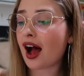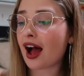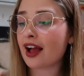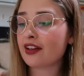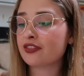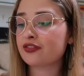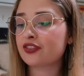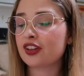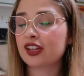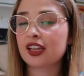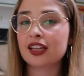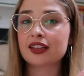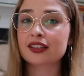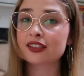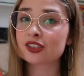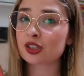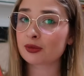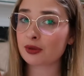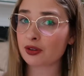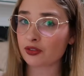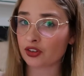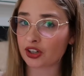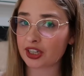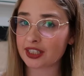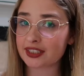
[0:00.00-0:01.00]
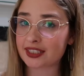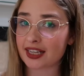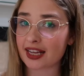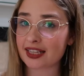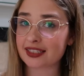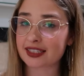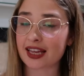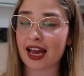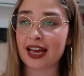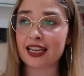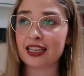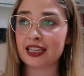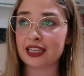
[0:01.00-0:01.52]
I feel like this is gonna be very
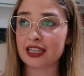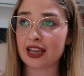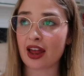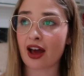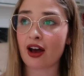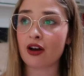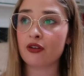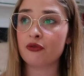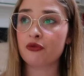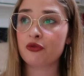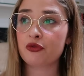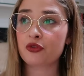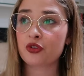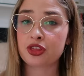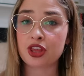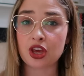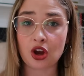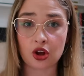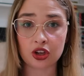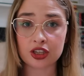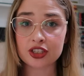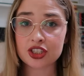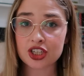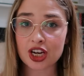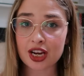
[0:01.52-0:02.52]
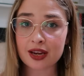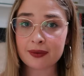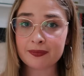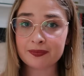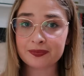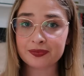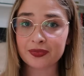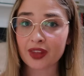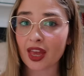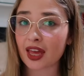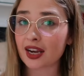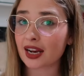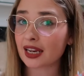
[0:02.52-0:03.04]
intense. I love theology
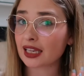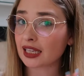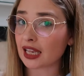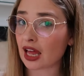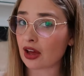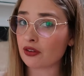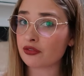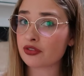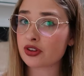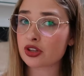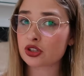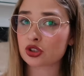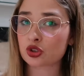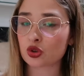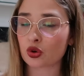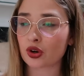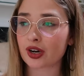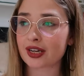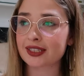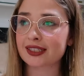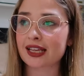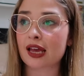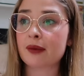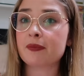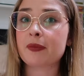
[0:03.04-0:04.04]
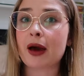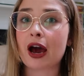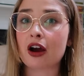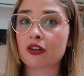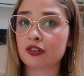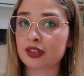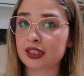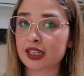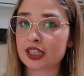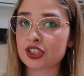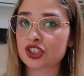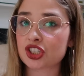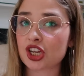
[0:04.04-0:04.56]
and I love stories about
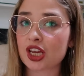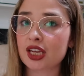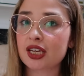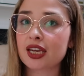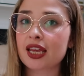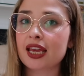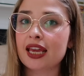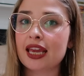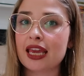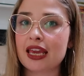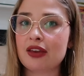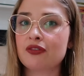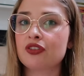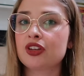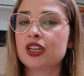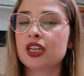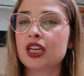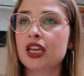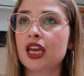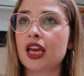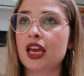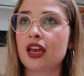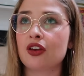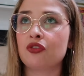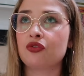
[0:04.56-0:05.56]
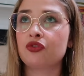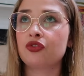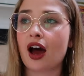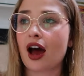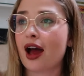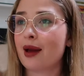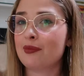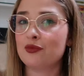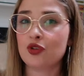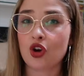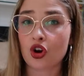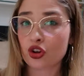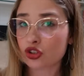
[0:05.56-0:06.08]
religion, even if
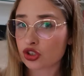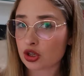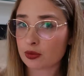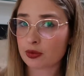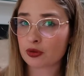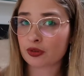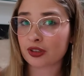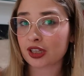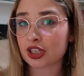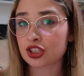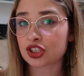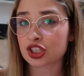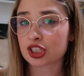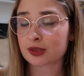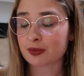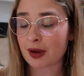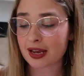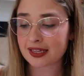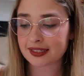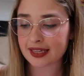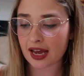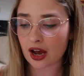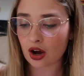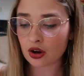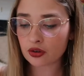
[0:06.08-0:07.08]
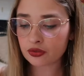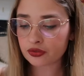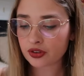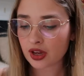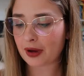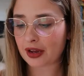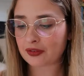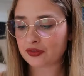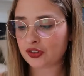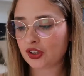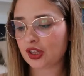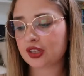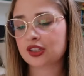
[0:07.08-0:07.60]
I'm not super religious myself.
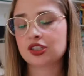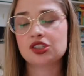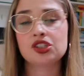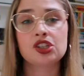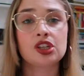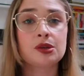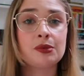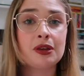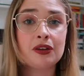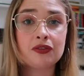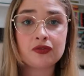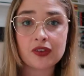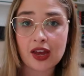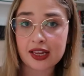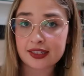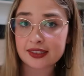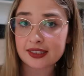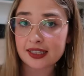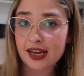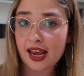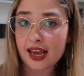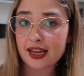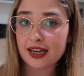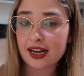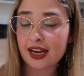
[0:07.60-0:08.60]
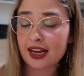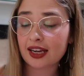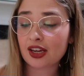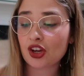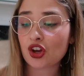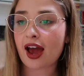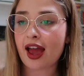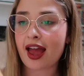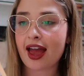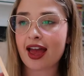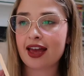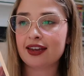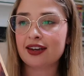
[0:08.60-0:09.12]
I feel like this is gonna be fascinating
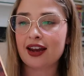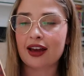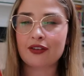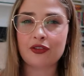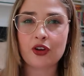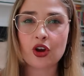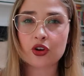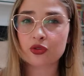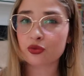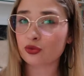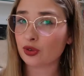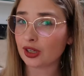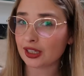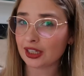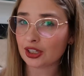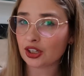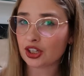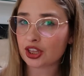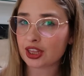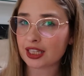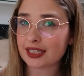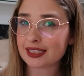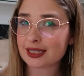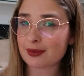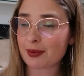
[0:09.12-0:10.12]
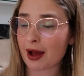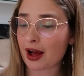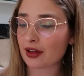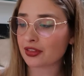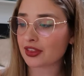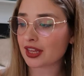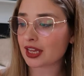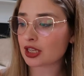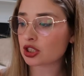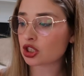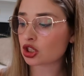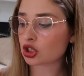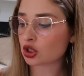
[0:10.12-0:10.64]
and I've heard really good things about
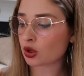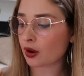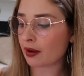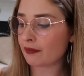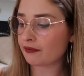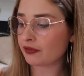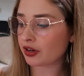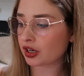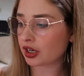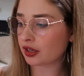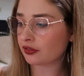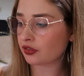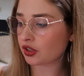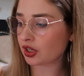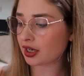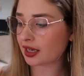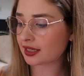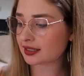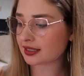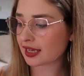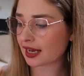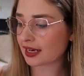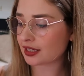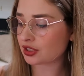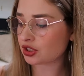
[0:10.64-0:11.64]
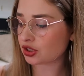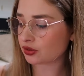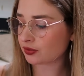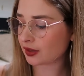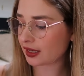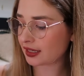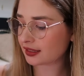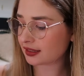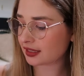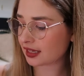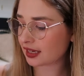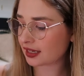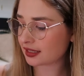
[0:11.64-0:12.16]
this, so I'm very, very excited to
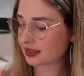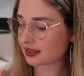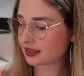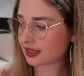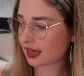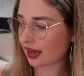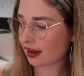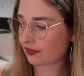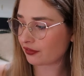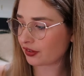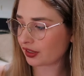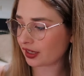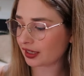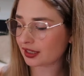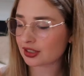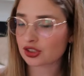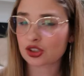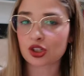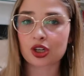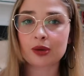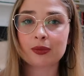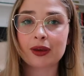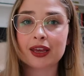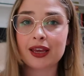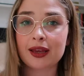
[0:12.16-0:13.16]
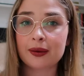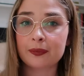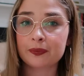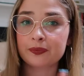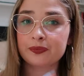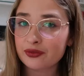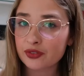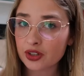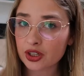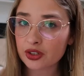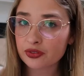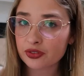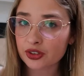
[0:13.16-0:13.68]
read this. I feel like it's gonna be
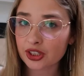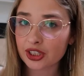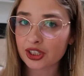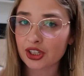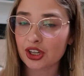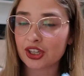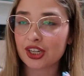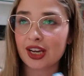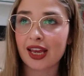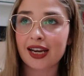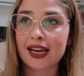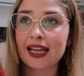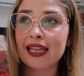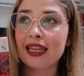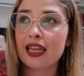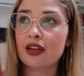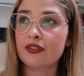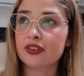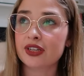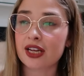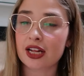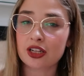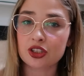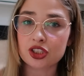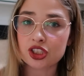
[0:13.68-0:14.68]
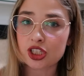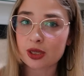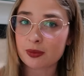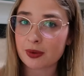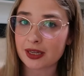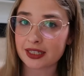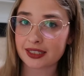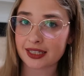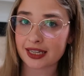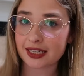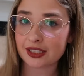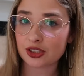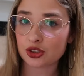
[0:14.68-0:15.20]
very, very good, and I love an
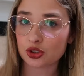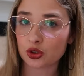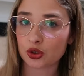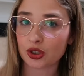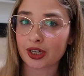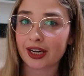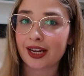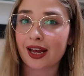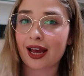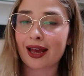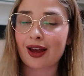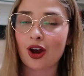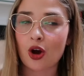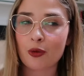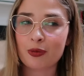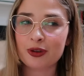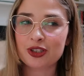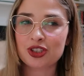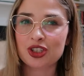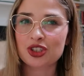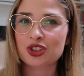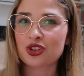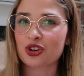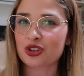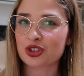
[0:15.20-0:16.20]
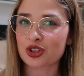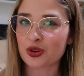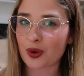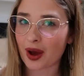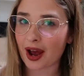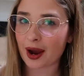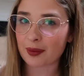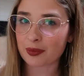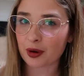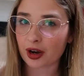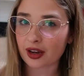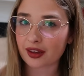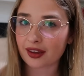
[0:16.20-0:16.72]
LGBT story. I hope it's just not too
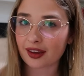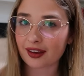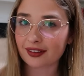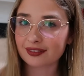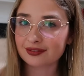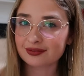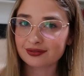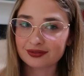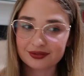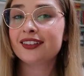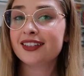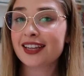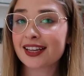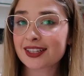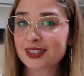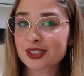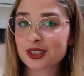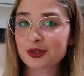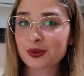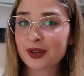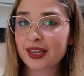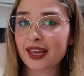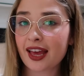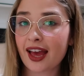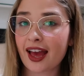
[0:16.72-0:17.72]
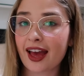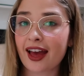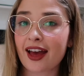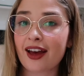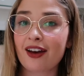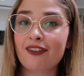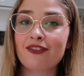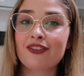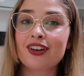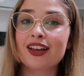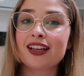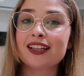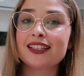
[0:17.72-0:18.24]
heartbreaking. Next we
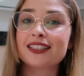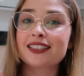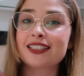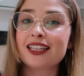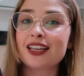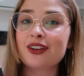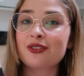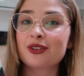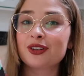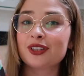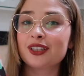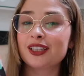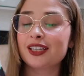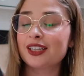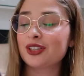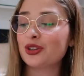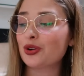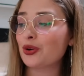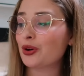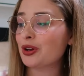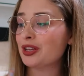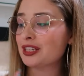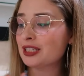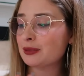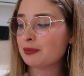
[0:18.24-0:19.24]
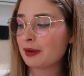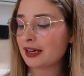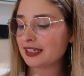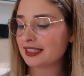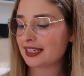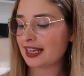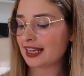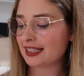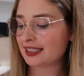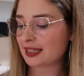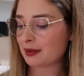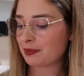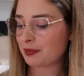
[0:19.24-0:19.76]
have Secretly Yours by
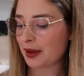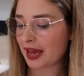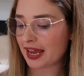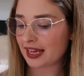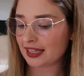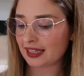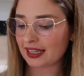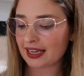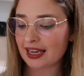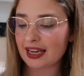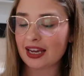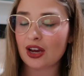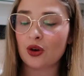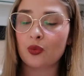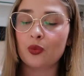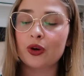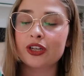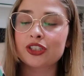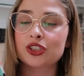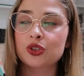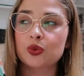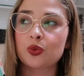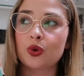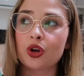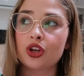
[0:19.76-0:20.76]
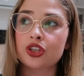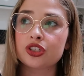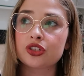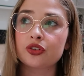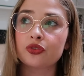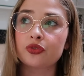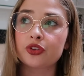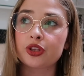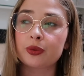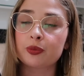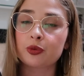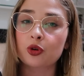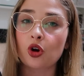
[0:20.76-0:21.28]
Tessa Bailey, which was
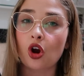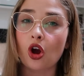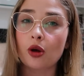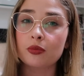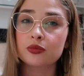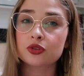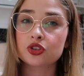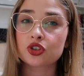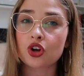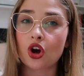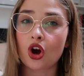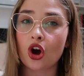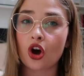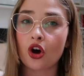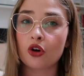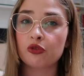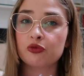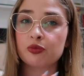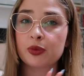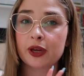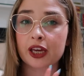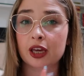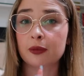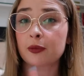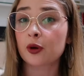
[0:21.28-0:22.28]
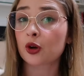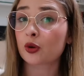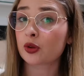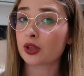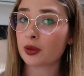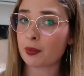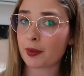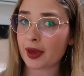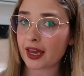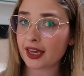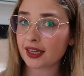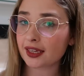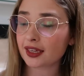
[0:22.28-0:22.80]
for the prompt of pick a book with
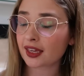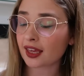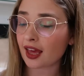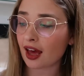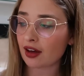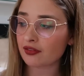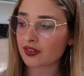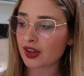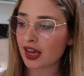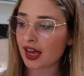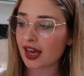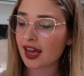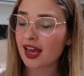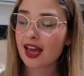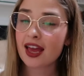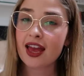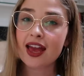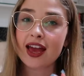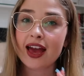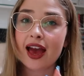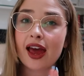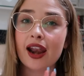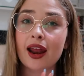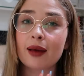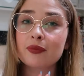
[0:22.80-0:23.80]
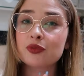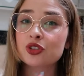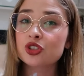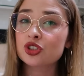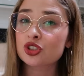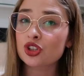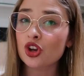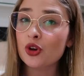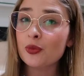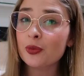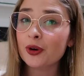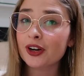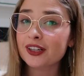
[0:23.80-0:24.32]
a pink cover, and I'm
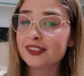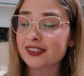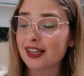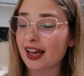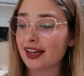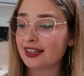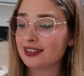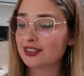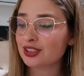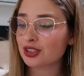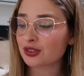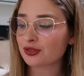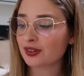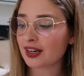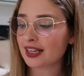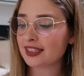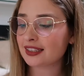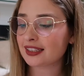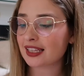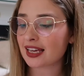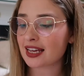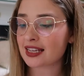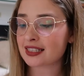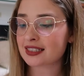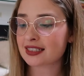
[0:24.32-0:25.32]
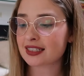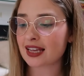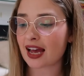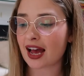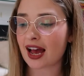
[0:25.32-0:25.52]
super excited to read this.